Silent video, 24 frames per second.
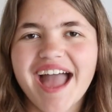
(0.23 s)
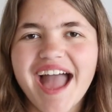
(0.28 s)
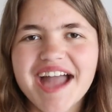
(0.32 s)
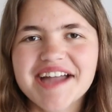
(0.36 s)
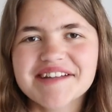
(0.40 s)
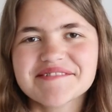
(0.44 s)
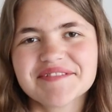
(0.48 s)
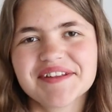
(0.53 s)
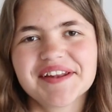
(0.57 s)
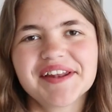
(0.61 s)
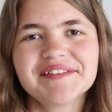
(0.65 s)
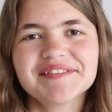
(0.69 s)

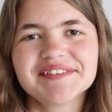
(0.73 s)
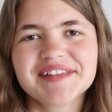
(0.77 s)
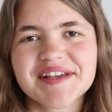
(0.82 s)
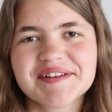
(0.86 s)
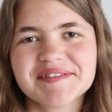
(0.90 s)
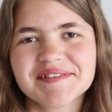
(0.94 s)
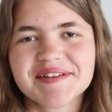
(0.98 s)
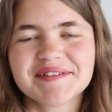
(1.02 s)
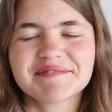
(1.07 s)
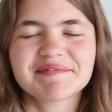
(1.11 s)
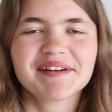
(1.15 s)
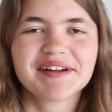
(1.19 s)
Hi, my name is
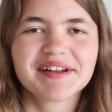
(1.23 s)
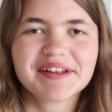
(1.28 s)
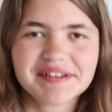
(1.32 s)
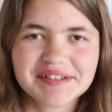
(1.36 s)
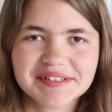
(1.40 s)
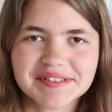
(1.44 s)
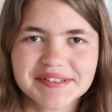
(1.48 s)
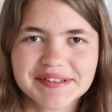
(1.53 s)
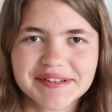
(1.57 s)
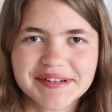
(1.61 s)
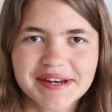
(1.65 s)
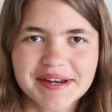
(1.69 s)
Emily and welcome to
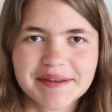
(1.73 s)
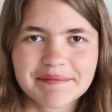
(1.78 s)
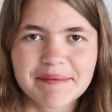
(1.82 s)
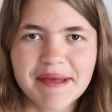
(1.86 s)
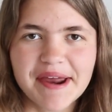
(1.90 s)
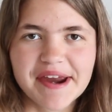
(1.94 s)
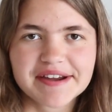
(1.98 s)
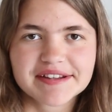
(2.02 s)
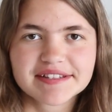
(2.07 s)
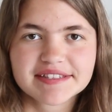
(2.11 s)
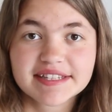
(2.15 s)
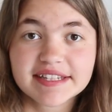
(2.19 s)
Sweet Creek
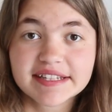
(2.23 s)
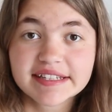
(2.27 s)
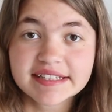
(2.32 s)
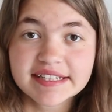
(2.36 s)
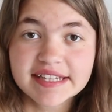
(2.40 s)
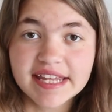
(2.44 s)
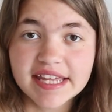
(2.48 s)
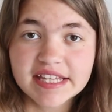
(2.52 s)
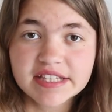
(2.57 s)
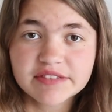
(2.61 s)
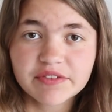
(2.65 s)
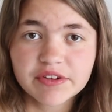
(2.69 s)
Patterns. In
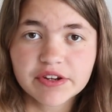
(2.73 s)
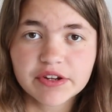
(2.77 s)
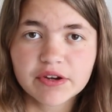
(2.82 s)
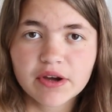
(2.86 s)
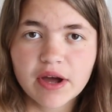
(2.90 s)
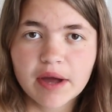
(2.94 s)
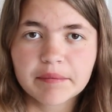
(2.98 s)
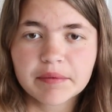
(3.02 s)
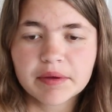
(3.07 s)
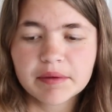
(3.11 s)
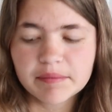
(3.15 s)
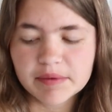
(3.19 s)
today's video,
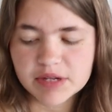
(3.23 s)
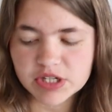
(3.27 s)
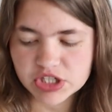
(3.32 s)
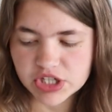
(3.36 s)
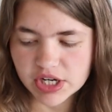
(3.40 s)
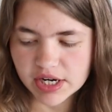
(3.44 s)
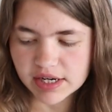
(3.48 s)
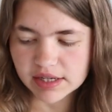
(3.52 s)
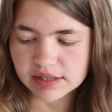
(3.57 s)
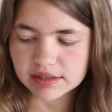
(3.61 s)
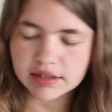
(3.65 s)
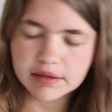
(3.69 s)
I'm going to be
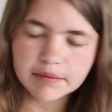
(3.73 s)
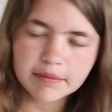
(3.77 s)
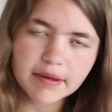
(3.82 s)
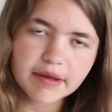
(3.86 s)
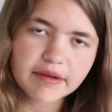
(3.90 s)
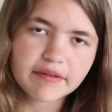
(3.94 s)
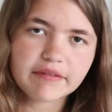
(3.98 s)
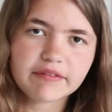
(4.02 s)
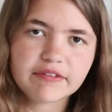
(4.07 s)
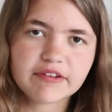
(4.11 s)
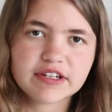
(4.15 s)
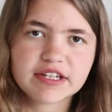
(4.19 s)
sharing a little
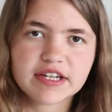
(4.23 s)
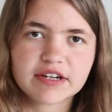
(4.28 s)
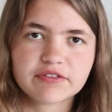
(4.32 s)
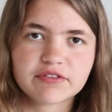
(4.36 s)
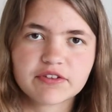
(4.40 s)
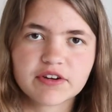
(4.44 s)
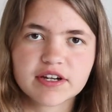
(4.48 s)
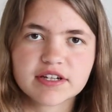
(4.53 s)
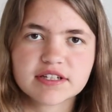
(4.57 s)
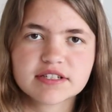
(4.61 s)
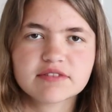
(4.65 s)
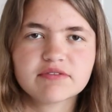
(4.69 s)
bit of a
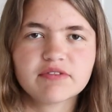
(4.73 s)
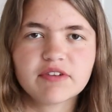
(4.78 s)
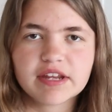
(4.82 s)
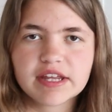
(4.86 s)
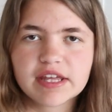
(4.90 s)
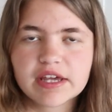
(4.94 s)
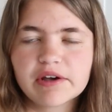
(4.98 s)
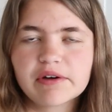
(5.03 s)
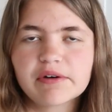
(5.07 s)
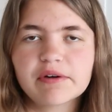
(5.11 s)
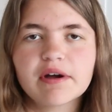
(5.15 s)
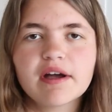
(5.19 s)
different
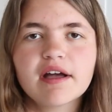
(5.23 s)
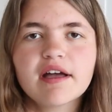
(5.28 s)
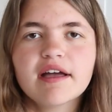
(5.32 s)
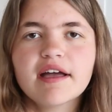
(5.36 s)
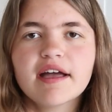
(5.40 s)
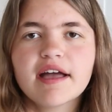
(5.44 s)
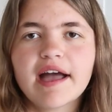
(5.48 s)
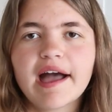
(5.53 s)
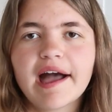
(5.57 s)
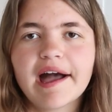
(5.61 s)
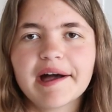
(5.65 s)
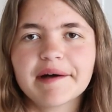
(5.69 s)
video.
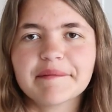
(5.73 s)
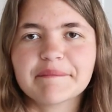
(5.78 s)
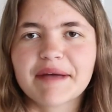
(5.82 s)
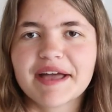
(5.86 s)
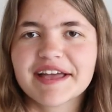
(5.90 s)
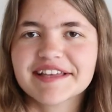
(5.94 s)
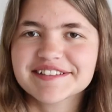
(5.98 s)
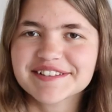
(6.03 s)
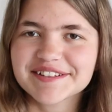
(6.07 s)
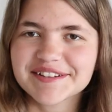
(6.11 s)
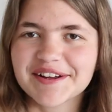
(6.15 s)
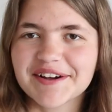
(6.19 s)

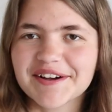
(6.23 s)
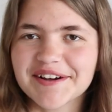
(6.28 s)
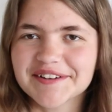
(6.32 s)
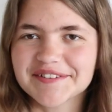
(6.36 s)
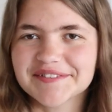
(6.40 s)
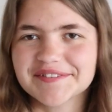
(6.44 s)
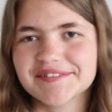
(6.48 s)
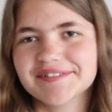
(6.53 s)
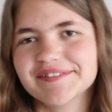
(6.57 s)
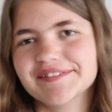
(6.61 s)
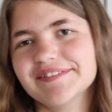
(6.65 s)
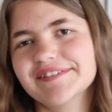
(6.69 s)
As you know,
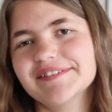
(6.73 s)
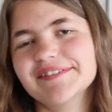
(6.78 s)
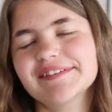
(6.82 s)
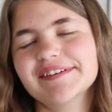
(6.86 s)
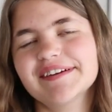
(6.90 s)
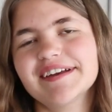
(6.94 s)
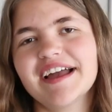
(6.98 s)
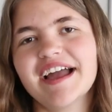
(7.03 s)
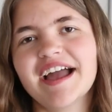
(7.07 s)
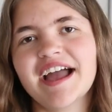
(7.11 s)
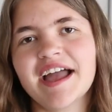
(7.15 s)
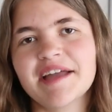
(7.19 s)
if
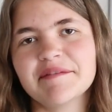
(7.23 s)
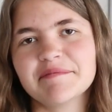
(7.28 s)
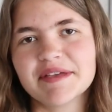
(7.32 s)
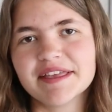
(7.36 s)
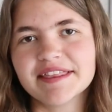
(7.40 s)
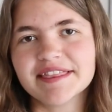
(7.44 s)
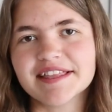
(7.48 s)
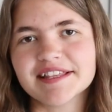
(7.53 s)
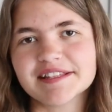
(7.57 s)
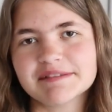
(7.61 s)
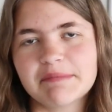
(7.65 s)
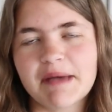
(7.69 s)
I'm
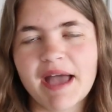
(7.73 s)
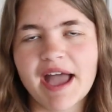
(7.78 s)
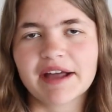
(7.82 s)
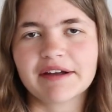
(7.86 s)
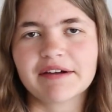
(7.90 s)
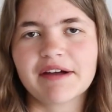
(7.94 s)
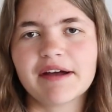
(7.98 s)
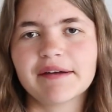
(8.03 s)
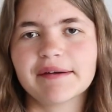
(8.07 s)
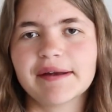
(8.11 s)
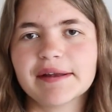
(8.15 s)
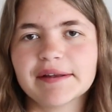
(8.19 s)
in this
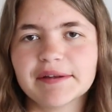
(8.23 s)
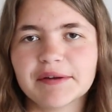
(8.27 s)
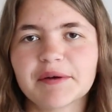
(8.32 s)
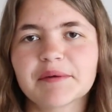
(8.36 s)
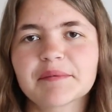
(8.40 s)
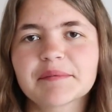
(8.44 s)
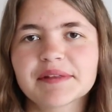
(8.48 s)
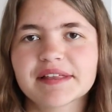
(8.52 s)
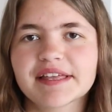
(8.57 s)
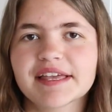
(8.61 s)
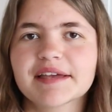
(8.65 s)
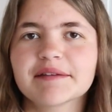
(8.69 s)
background, I
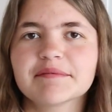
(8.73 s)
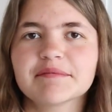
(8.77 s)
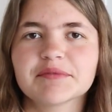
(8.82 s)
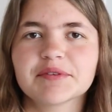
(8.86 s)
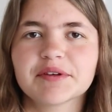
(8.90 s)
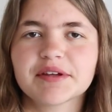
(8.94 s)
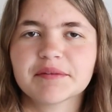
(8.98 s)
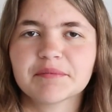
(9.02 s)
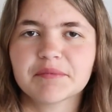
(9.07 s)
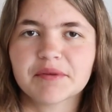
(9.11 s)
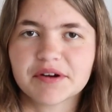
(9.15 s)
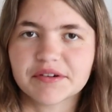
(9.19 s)
normally am
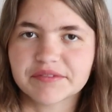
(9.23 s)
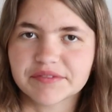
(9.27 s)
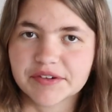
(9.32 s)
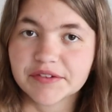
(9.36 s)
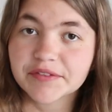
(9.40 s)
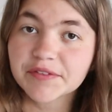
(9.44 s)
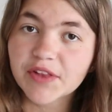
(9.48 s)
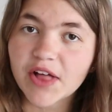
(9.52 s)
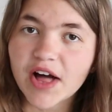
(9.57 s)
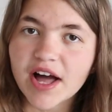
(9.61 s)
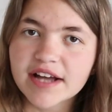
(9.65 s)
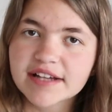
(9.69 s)
doing more of a
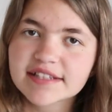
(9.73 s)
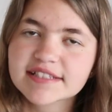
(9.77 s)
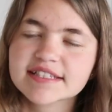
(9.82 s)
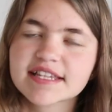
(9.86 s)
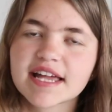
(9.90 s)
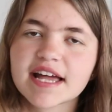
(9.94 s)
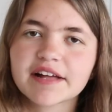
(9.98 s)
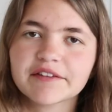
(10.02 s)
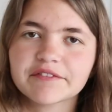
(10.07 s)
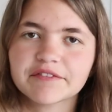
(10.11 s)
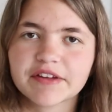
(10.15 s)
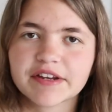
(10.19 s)
vlog
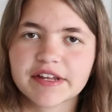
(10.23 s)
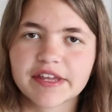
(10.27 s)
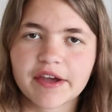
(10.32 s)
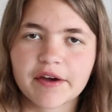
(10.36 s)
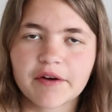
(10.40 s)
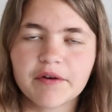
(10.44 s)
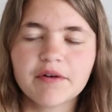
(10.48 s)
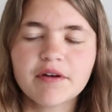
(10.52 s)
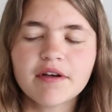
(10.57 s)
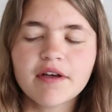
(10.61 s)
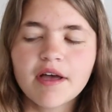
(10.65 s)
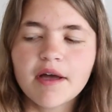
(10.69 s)
style
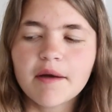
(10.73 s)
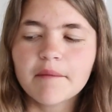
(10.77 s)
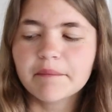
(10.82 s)
video.